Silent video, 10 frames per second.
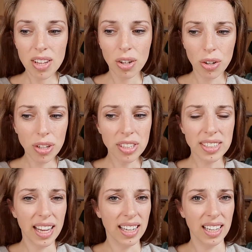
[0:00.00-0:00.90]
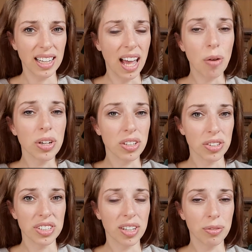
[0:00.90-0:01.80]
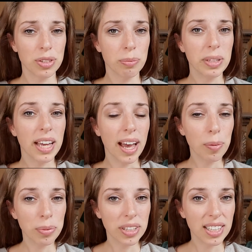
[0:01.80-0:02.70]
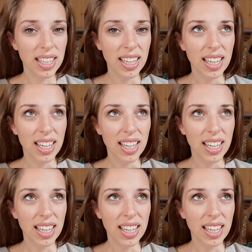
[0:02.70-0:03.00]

good and allowing yourself to be happy.